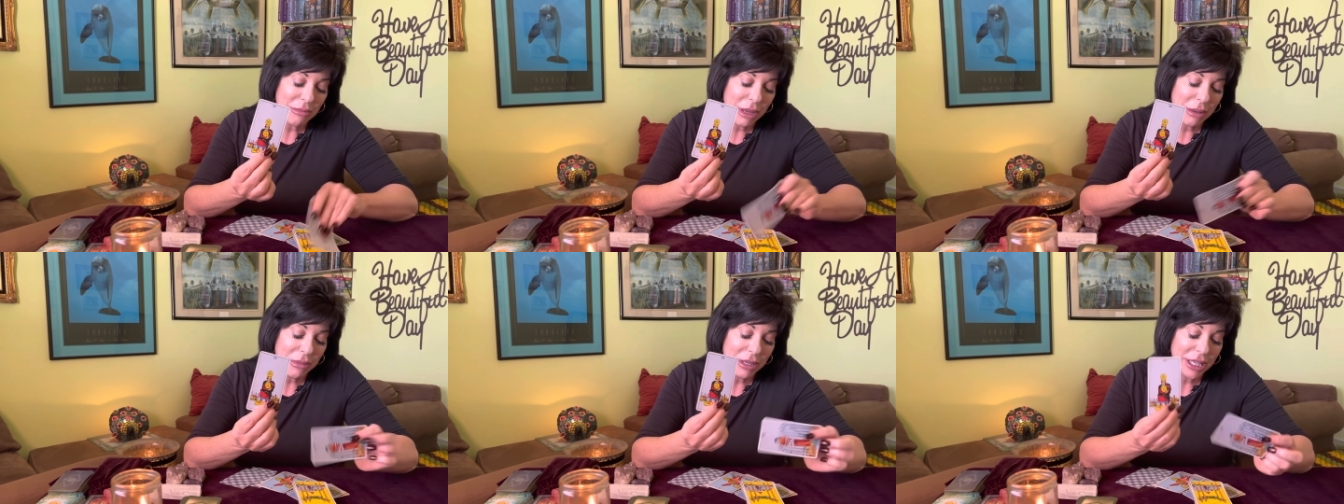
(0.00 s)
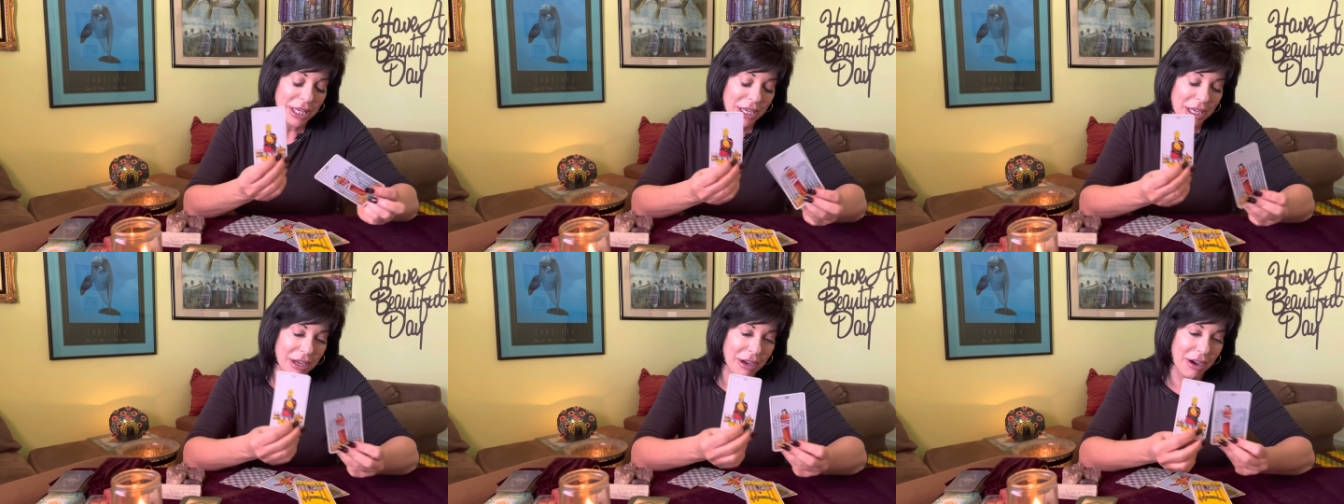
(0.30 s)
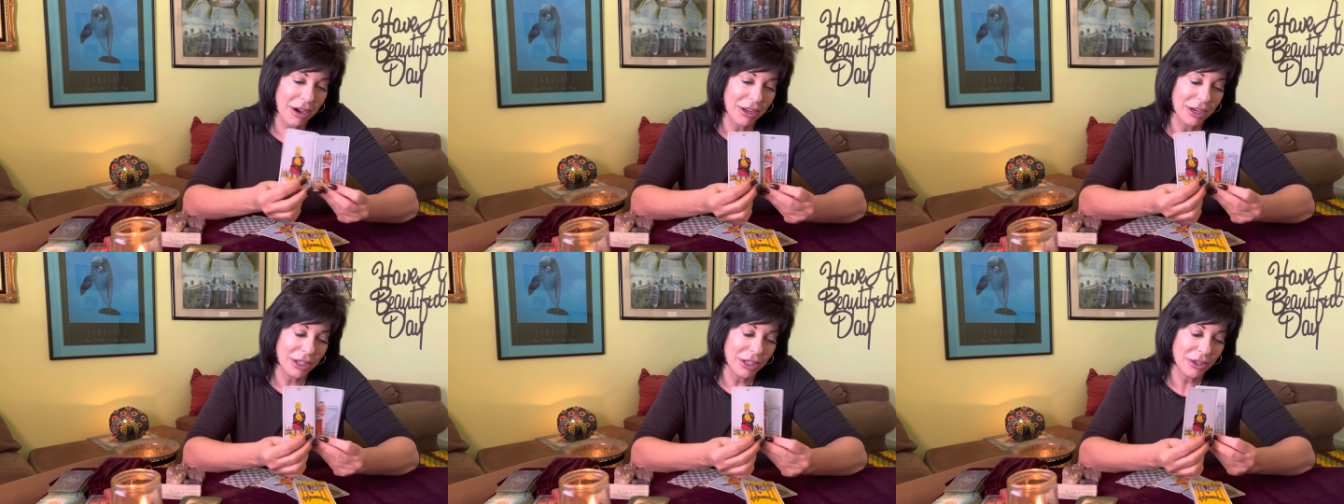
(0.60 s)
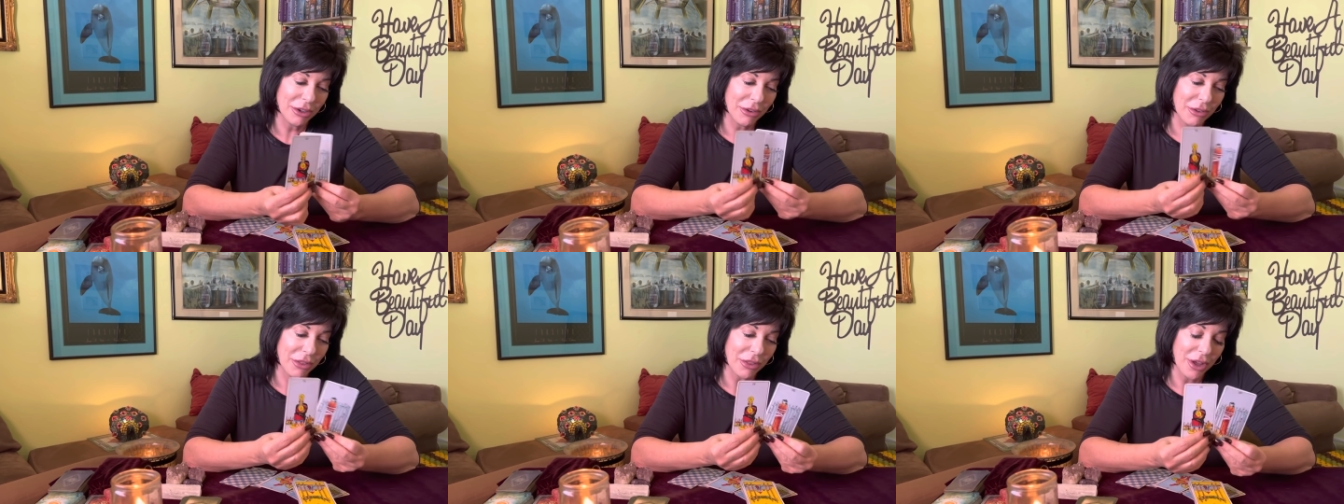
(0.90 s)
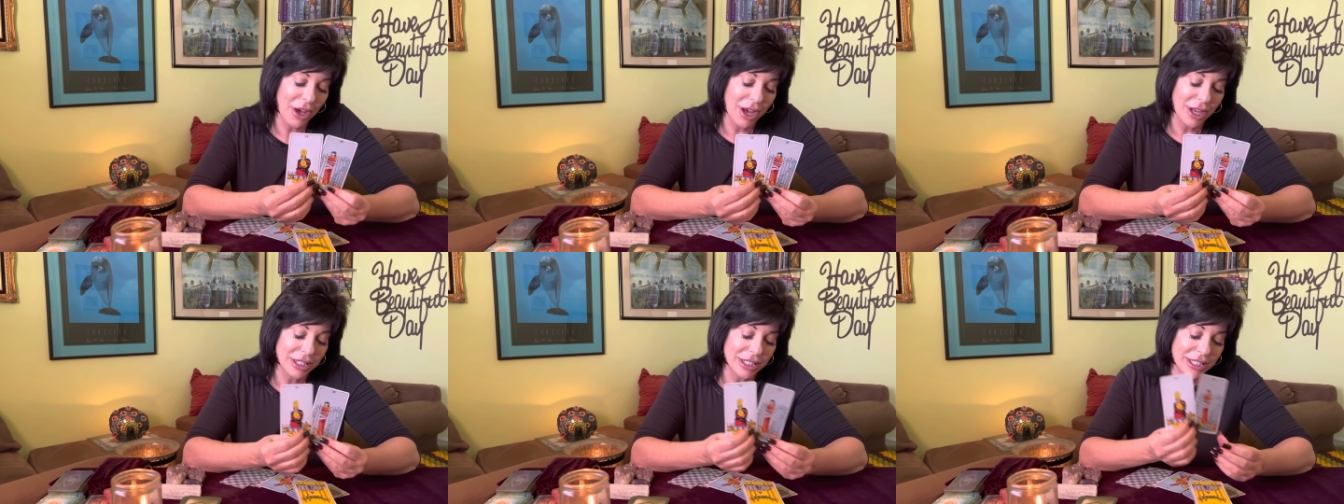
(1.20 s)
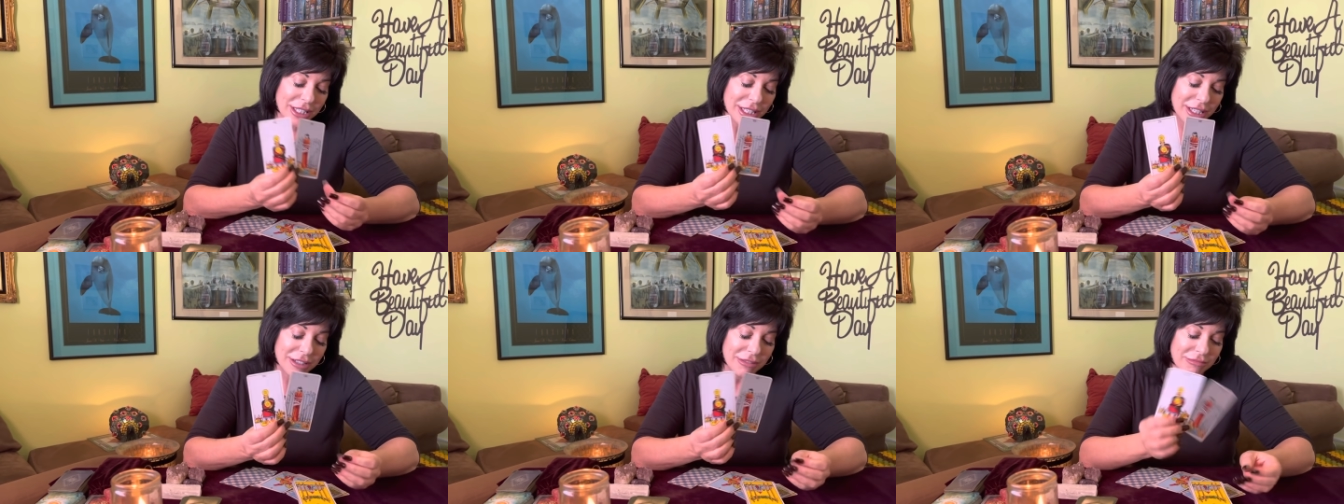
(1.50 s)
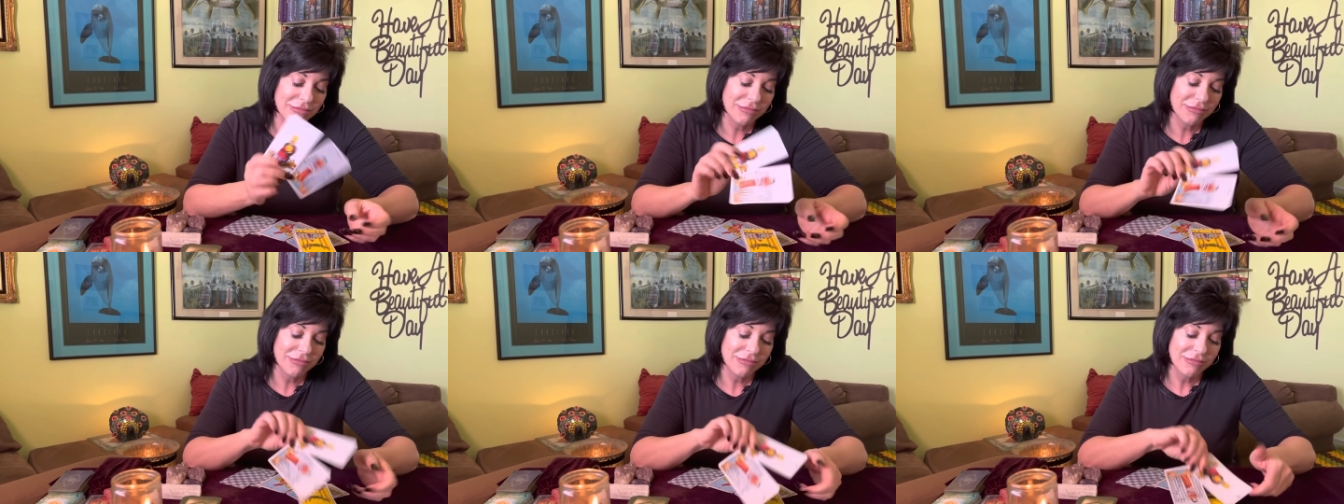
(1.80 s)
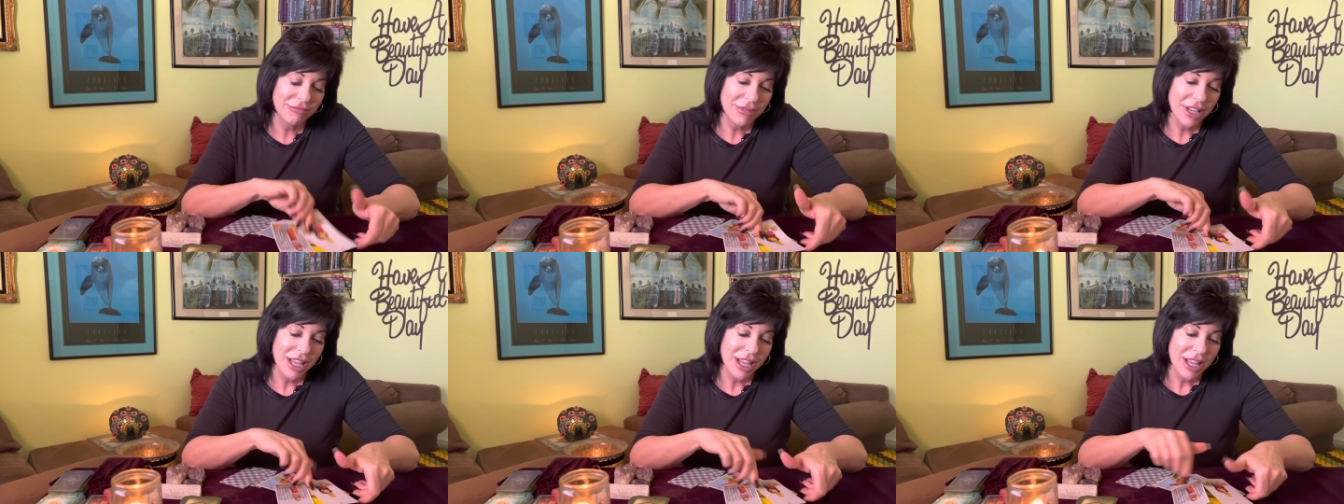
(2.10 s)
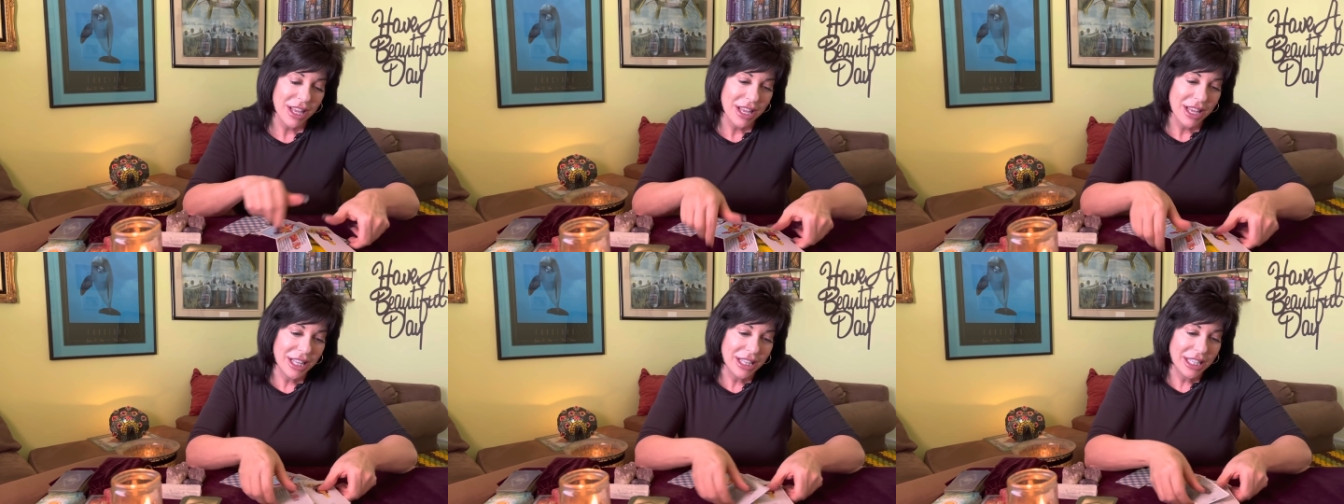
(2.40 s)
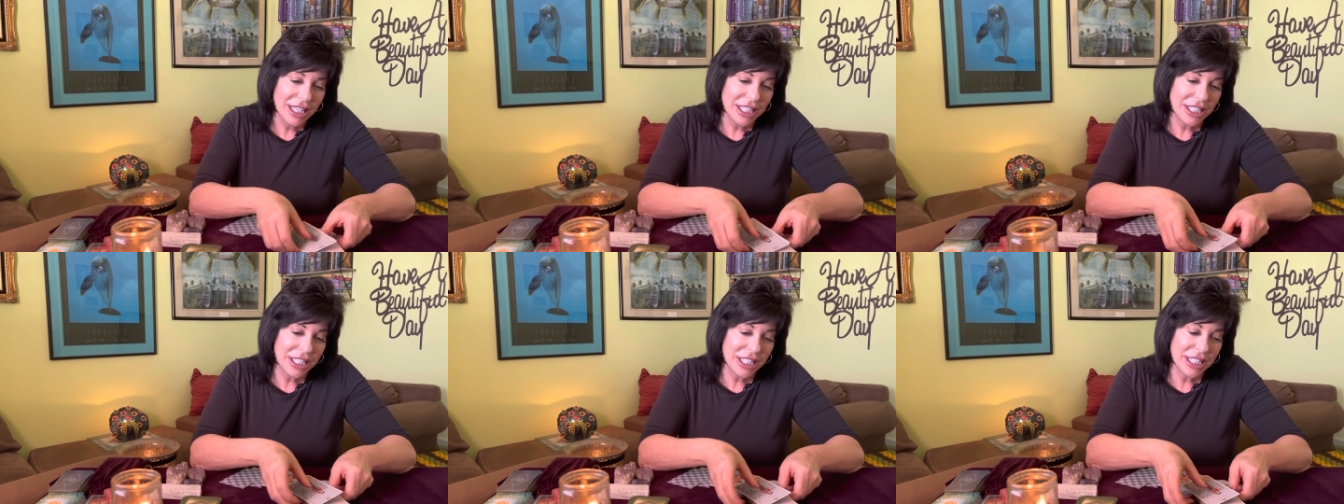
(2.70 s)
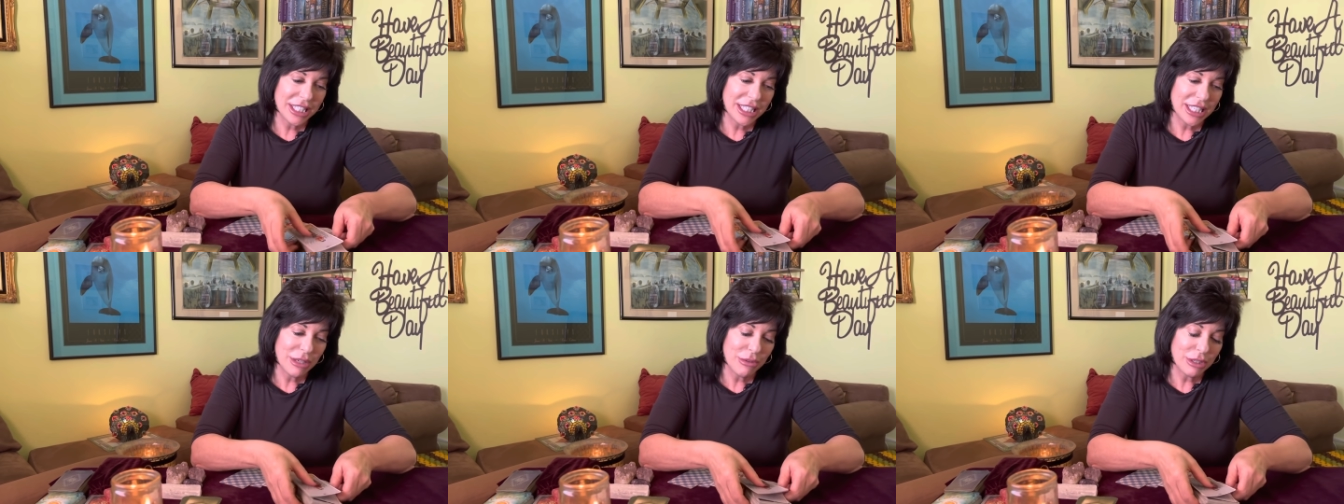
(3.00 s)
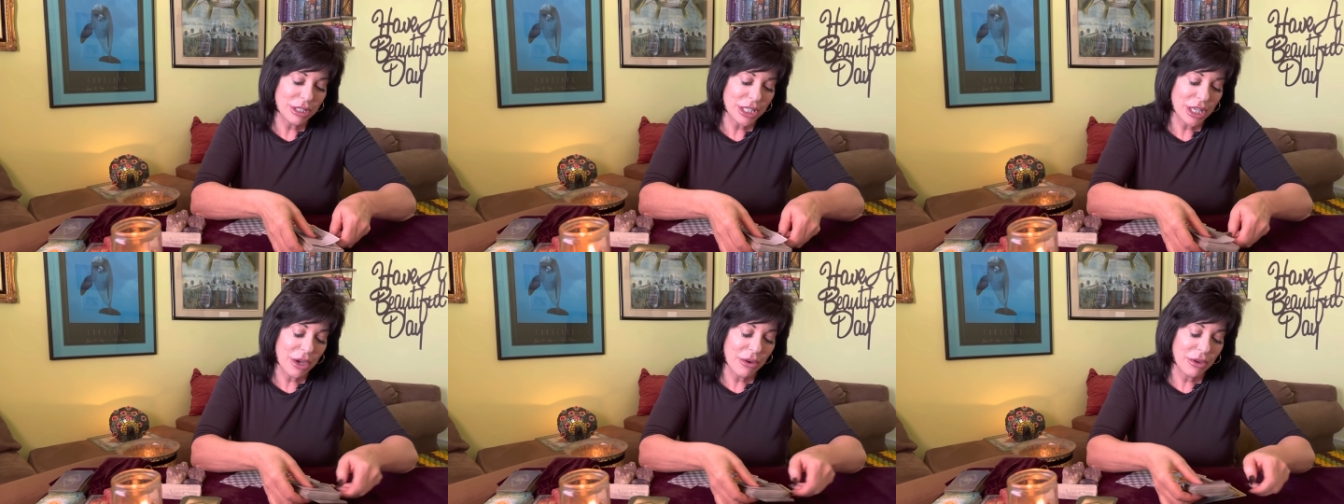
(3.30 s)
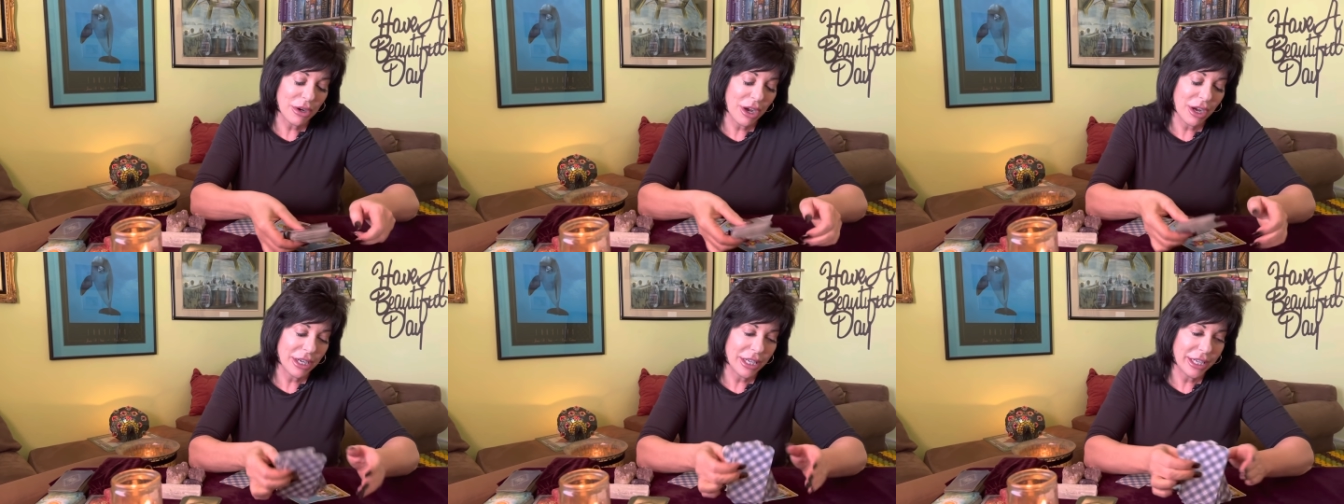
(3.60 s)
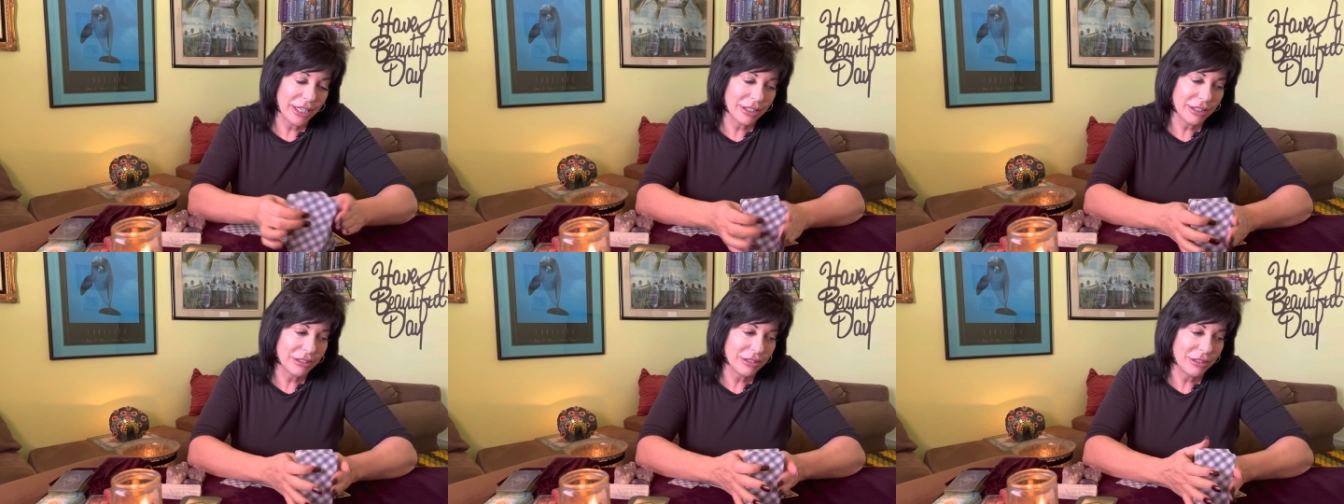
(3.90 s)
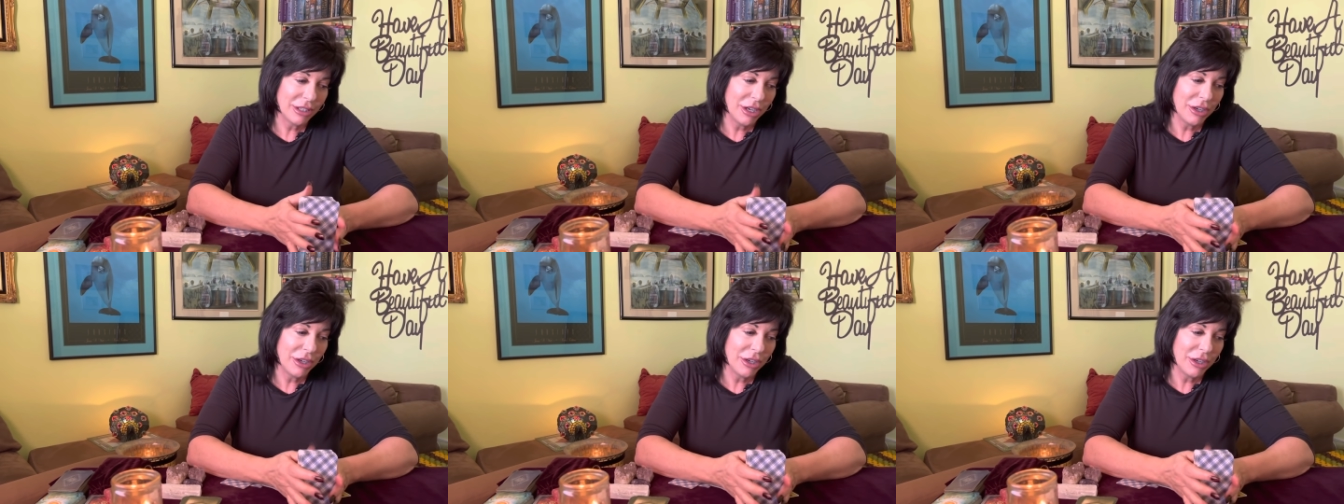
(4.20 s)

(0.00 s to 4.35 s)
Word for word: maybe getting caught in your own thoughts here. Let's just see what's going on here.